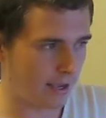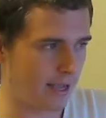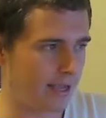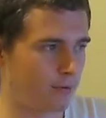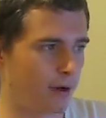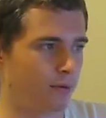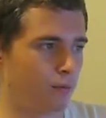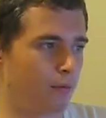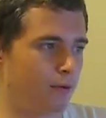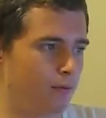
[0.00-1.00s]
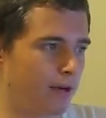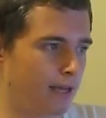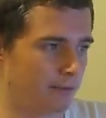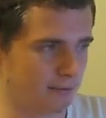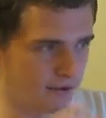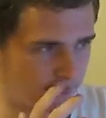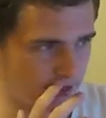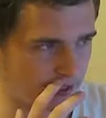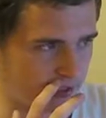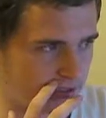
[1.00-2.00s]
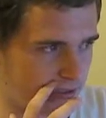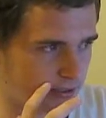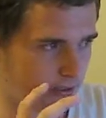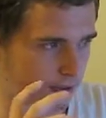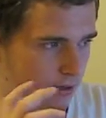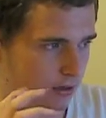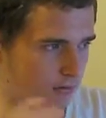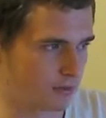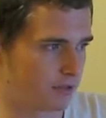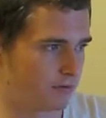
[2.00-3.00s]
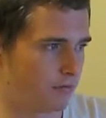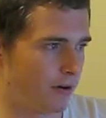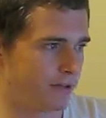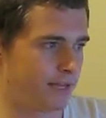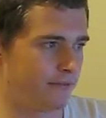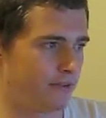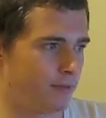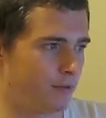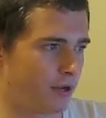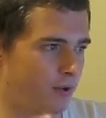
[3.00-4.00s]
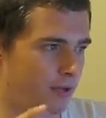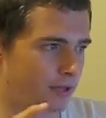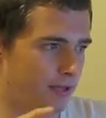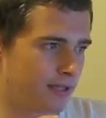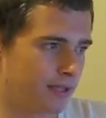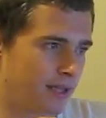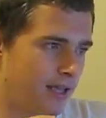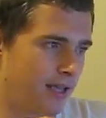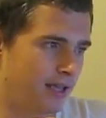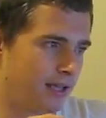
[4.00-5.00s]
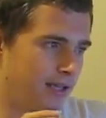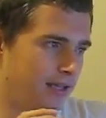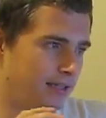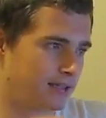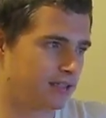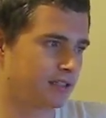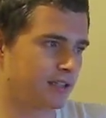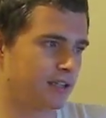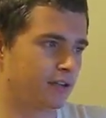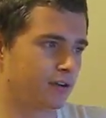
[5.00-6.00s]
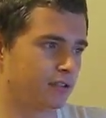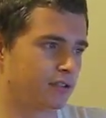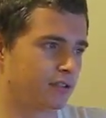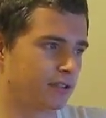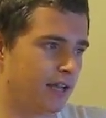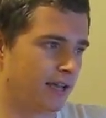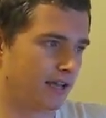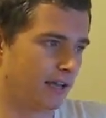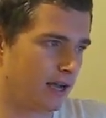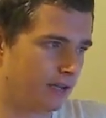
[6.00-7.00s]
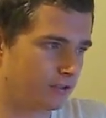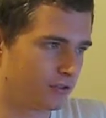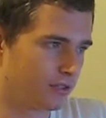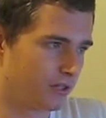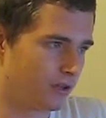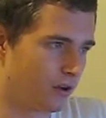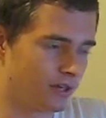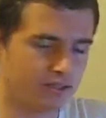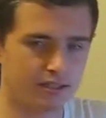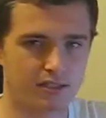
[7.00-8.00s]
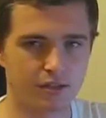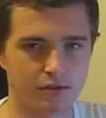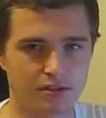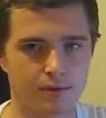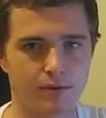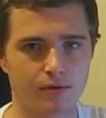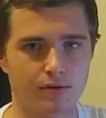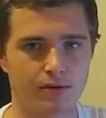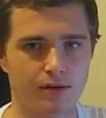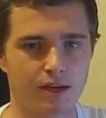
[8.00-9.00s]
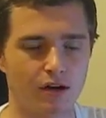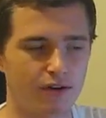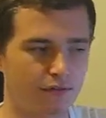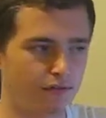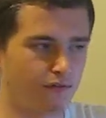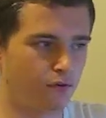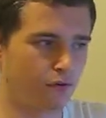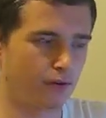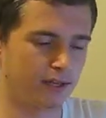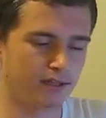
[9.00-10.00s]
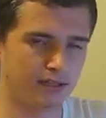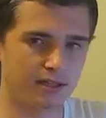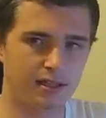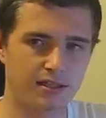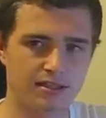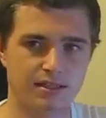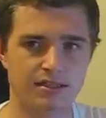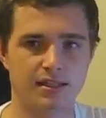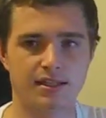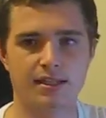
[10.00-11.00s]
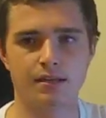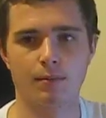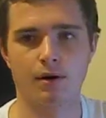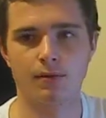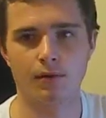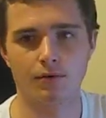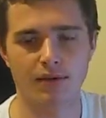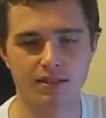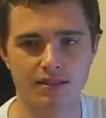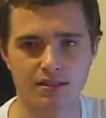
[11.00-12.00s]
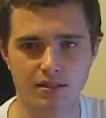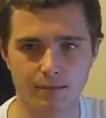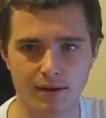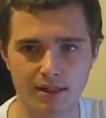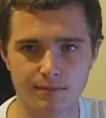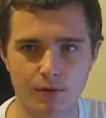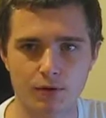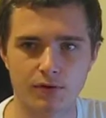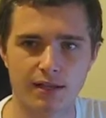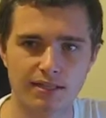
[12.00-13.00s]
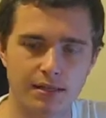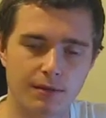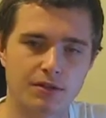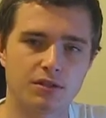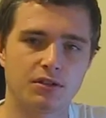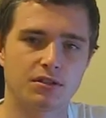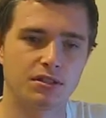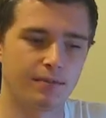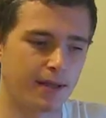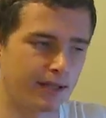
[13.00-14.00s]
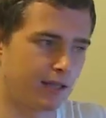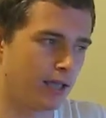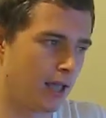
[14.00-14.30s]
Anyway, when it comes to figures, I'll just run it down for you pretty quickly. Essentially, it costs $196 to build an iPhone 4S 16GB model. That's your base model. That's how much it costs to make.